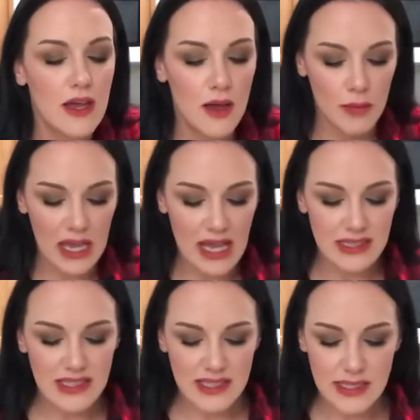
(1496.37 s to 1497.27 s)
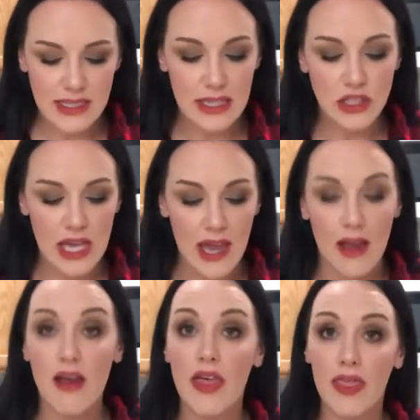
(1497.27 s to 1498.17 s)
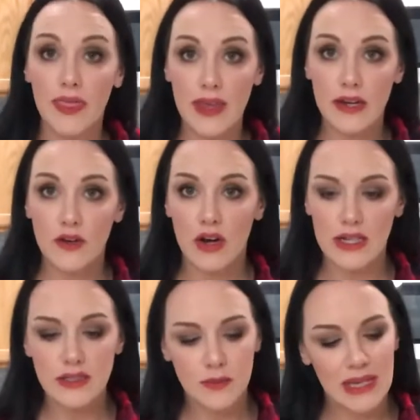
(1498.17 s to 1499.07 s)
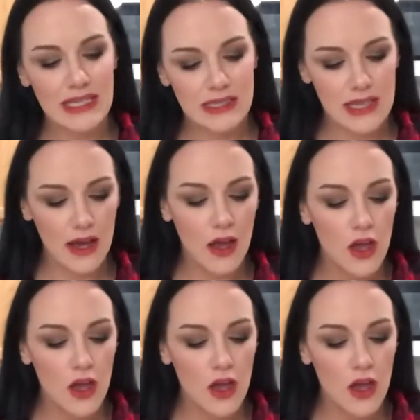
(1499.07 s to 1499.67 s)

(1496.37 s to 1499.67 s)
Because this is such a thin crust pizza,